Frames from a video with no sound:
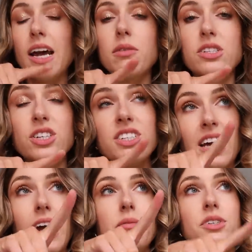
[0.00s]
now is a good
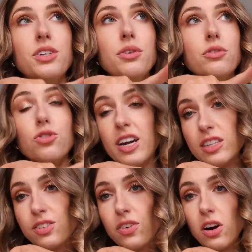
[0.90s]
time to
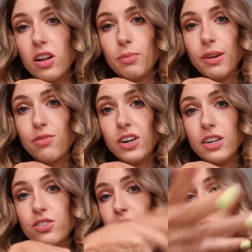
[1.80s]
transfer all of my
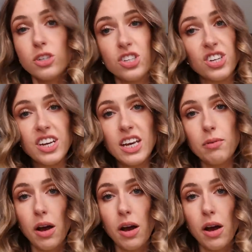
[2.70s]
footage. So we're just gonna keep